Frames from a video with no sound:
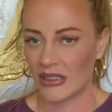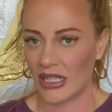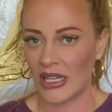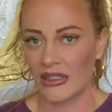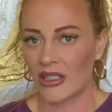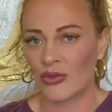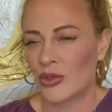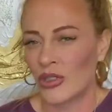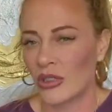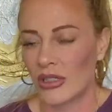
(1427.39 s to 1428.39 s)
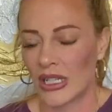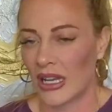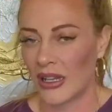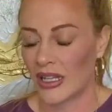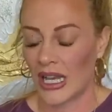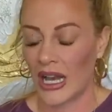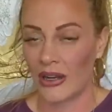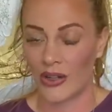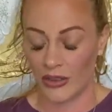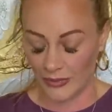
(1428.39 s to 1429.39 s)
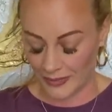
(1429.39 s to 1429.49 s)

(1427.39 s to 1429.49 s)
I, there's, I don't know.